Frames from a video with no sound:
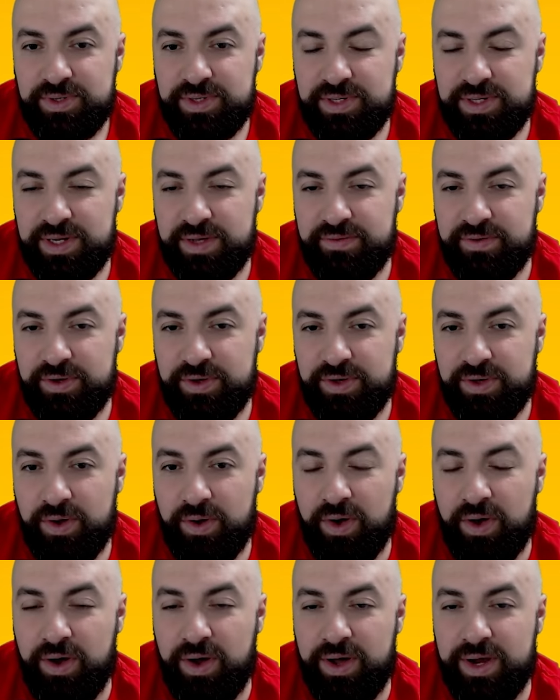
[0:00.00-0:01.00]
Never heard.
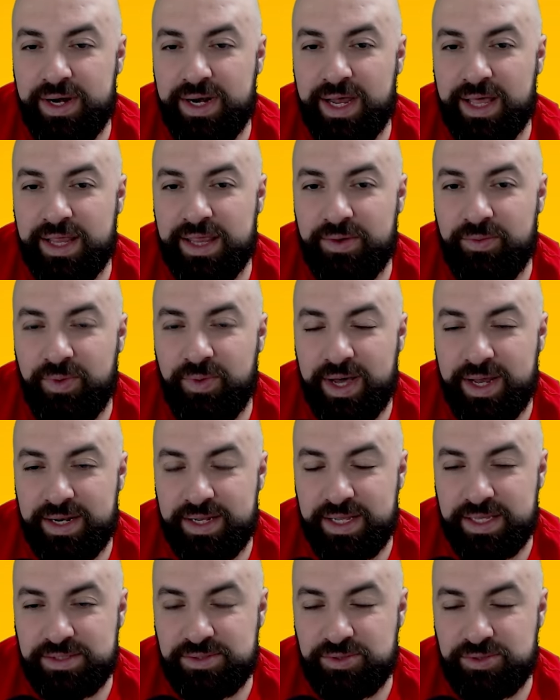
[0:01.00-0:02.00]
Oh, another one.
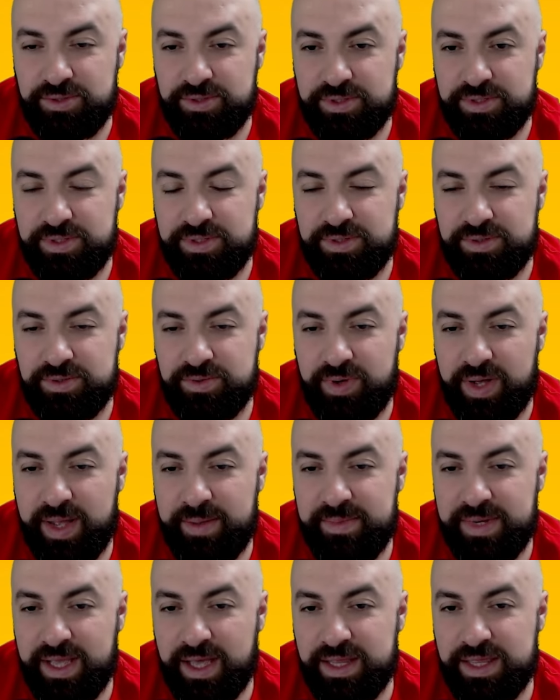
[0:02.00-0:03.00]
That's good. Do I, how
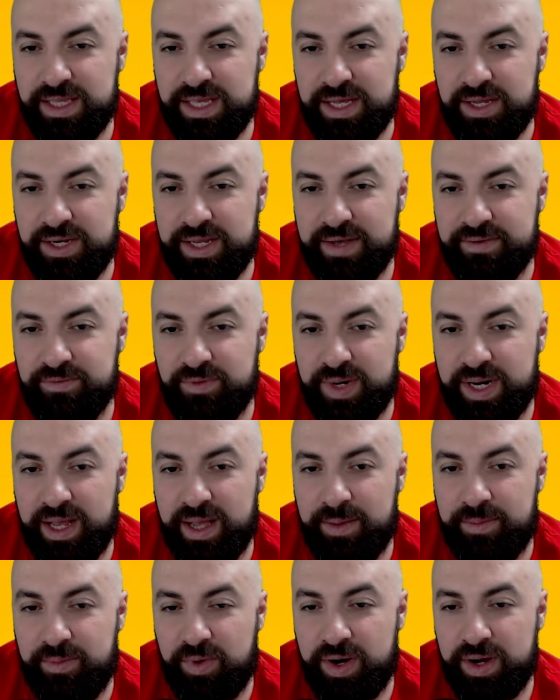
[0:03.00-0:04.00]
many? I think I only have one
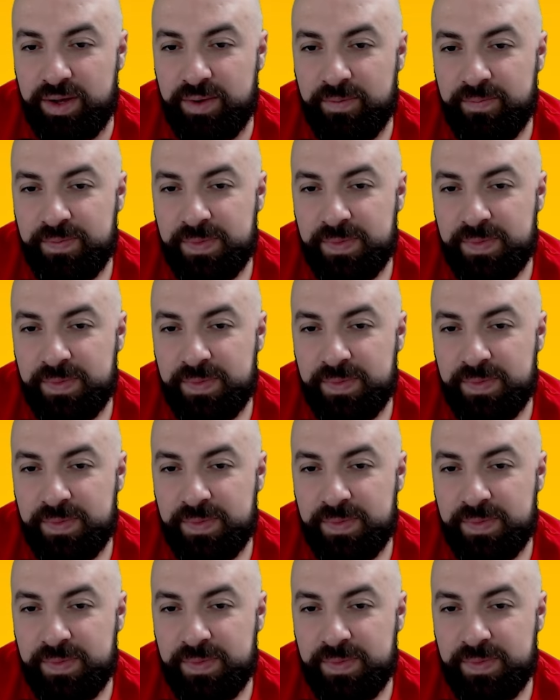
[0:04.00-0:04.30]
Abra.